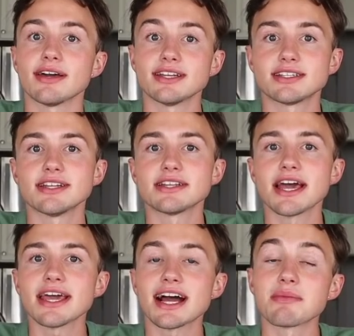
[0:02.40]
and
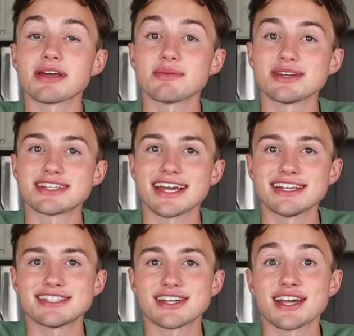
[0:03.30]
today I'm going to be
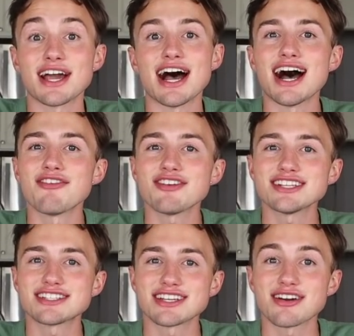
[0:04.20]
tasting every
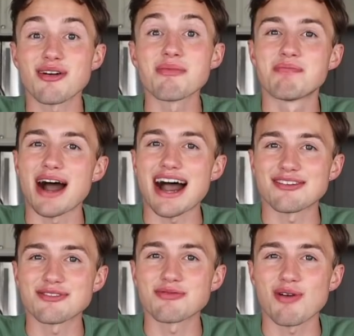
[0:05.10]
single
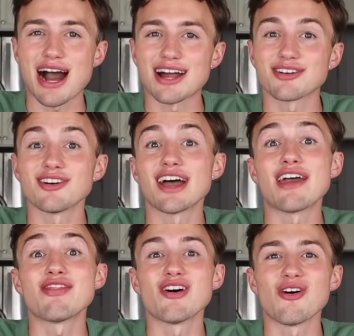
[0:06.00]
bottled waddle
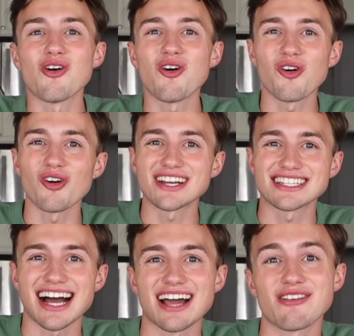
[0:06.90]
in the whole
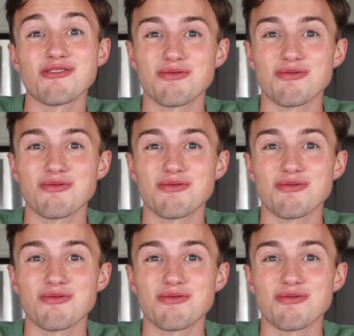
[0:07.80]
entire